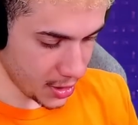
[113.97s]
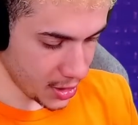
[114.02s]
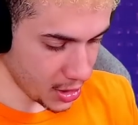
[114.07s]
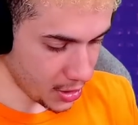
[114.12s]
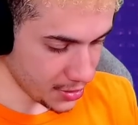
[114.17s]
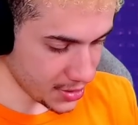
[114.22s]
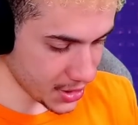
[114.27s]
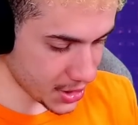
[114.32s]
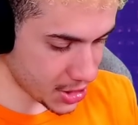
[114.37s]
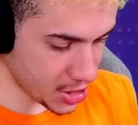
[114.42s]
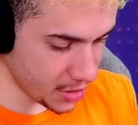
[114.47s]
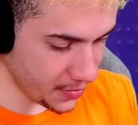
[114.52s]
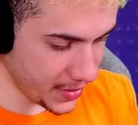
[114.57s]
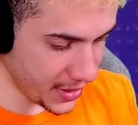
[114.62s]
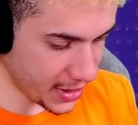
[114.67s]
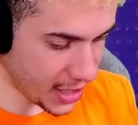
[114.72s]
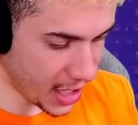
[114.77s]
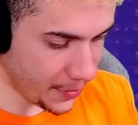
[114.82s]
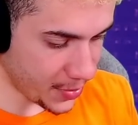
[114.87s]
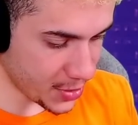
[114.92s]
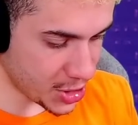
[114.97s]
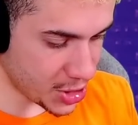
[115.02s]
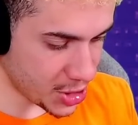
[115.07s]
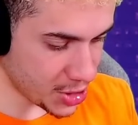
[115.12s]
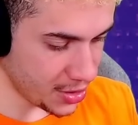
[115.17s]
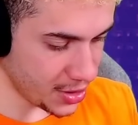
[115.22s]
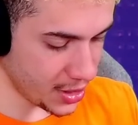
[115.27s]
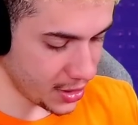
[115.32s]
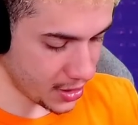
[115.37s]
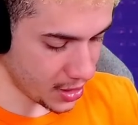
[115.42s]
You know, this could be an
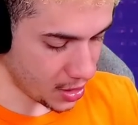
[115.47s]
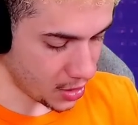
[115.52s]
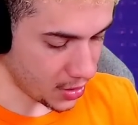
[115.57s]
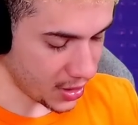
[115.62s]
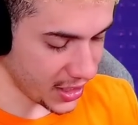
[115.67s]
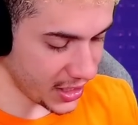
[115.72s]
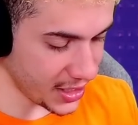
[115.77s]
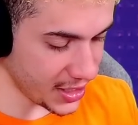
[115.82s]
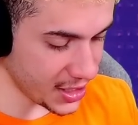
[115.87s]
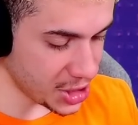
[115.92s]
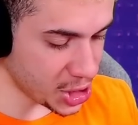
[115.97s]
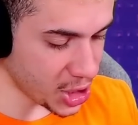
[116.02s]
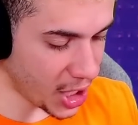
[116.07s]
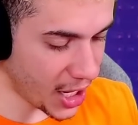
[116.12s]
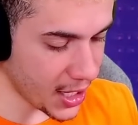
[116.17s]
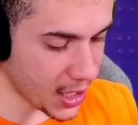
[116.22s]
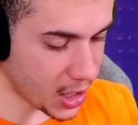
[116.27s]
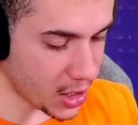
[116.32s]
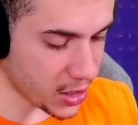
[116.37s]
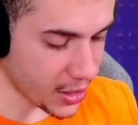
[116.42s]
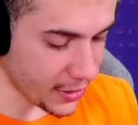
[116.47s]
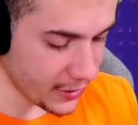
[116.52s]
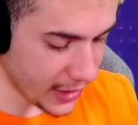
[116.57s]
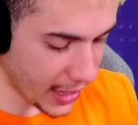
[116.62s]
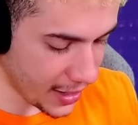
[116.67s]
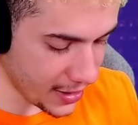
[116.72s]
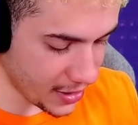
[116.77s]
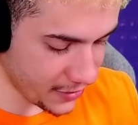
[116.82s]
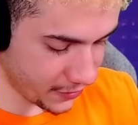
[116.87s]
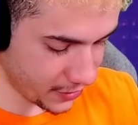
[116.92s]
opportunity though. E-Giant cleared
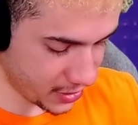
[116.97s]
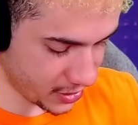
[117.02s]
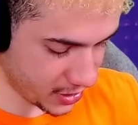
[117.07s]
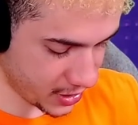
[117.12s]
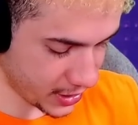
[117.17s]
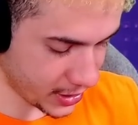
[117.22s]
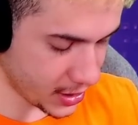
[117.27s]
out everything.